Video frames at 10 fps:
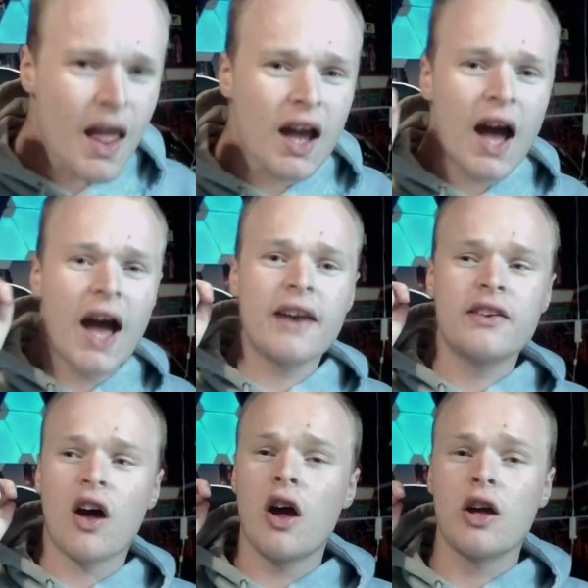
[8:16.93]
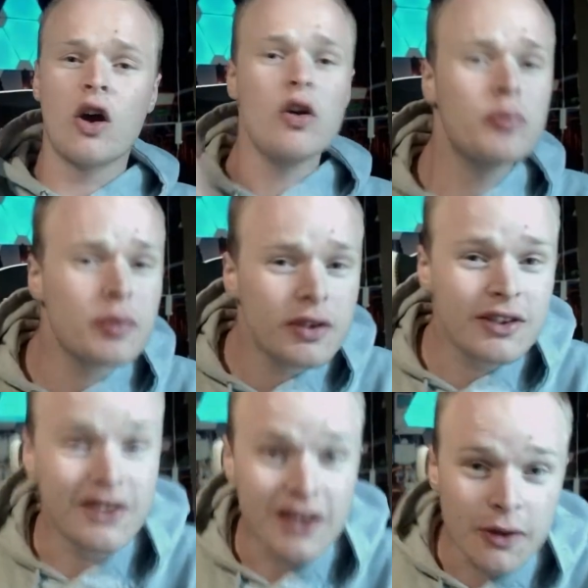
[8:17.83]
And I hope to
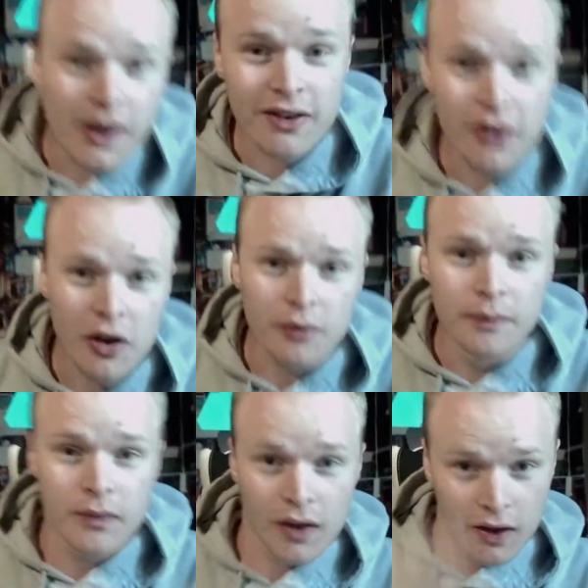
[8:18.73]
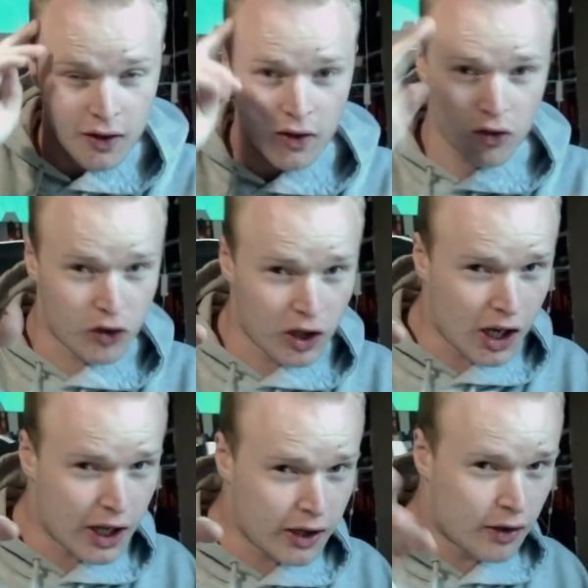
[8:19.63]
see you again soon. See you
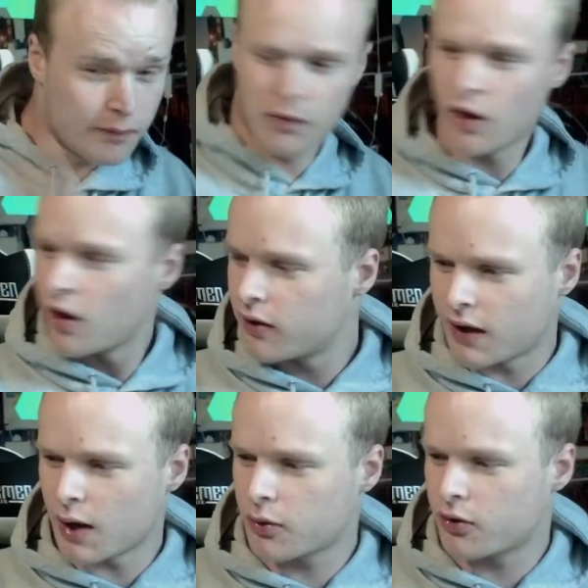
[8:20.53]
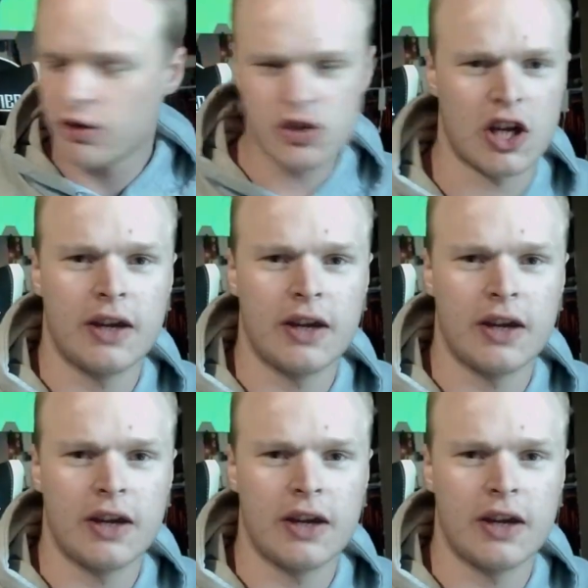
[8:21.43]
later. That was cringy.